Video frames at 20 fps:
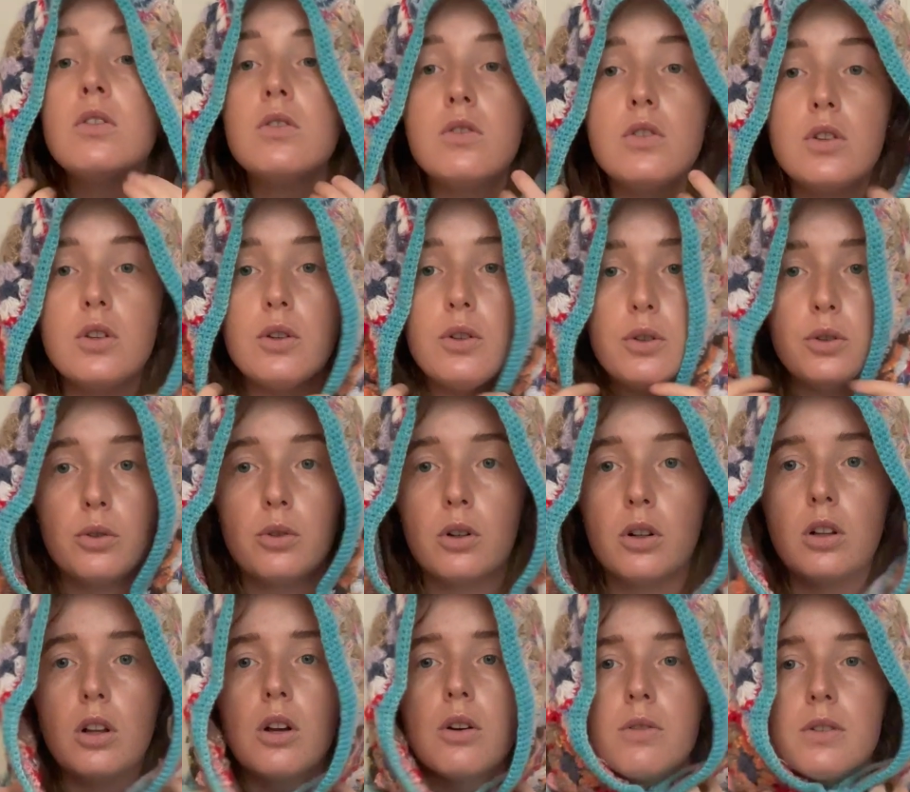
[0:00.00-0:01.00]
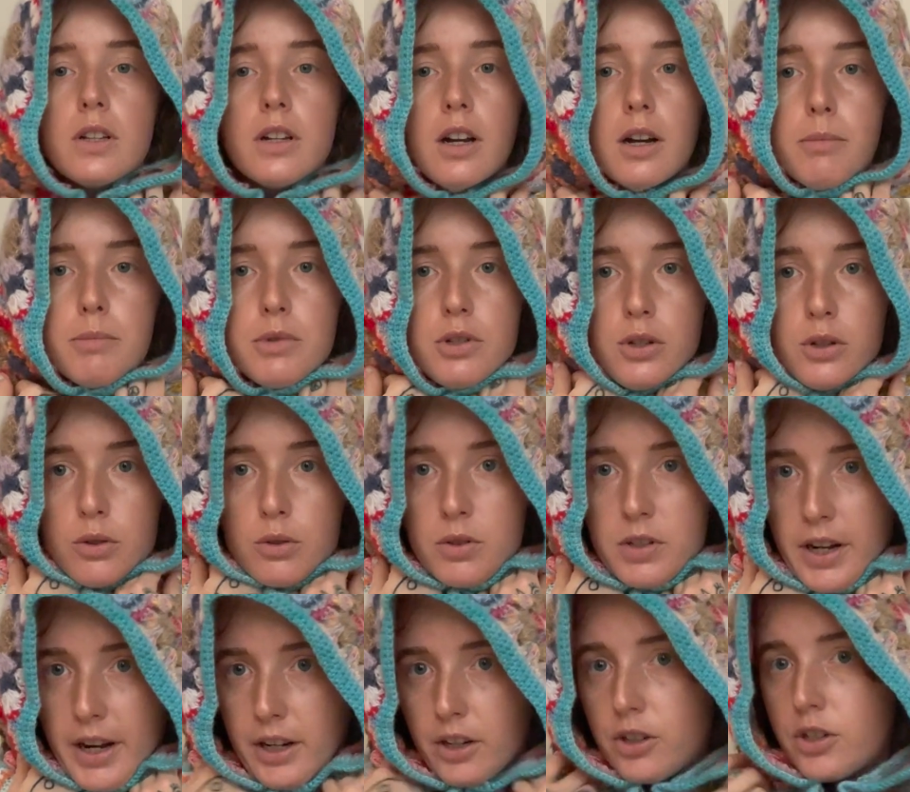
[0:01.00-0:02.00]
to close it up too
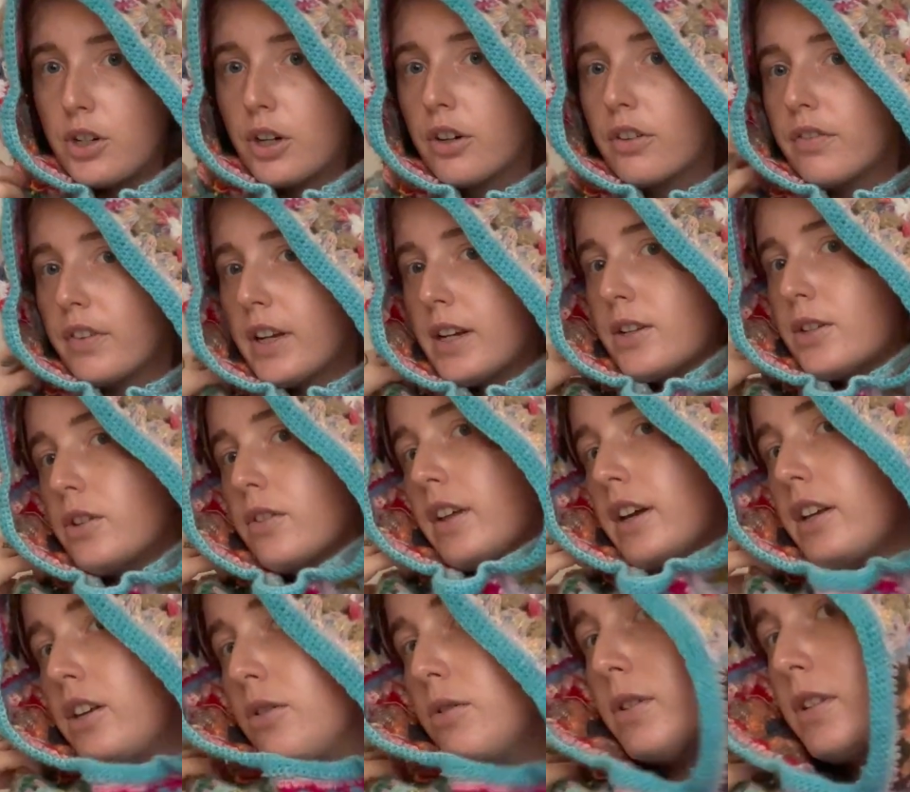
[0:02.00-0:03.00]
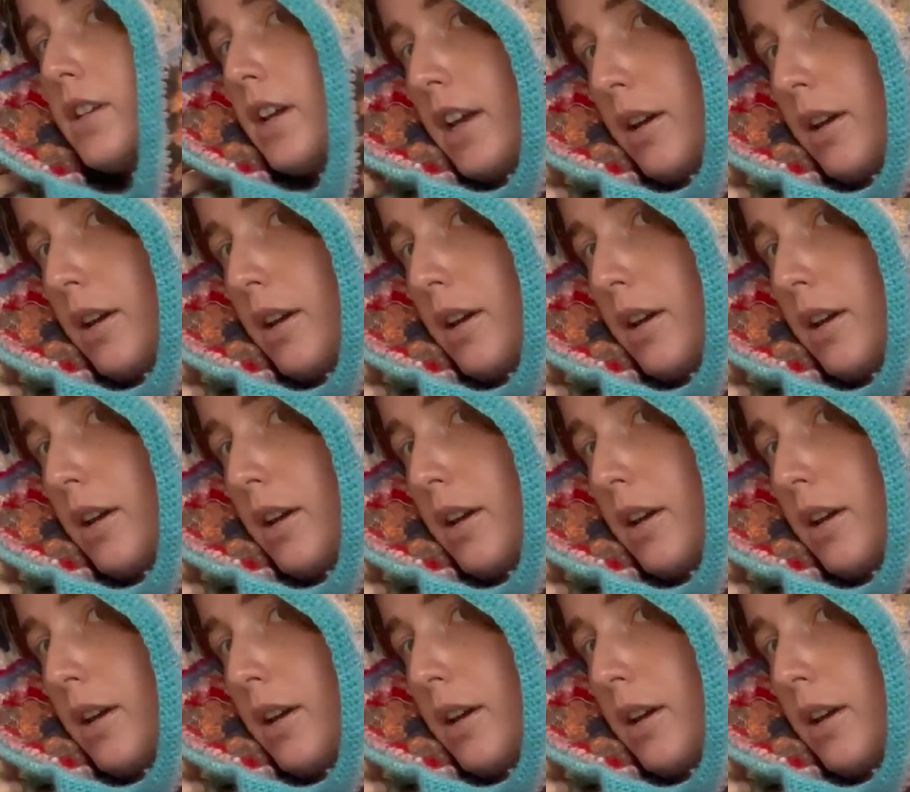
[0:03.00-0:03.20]
tighter to your face so that you stay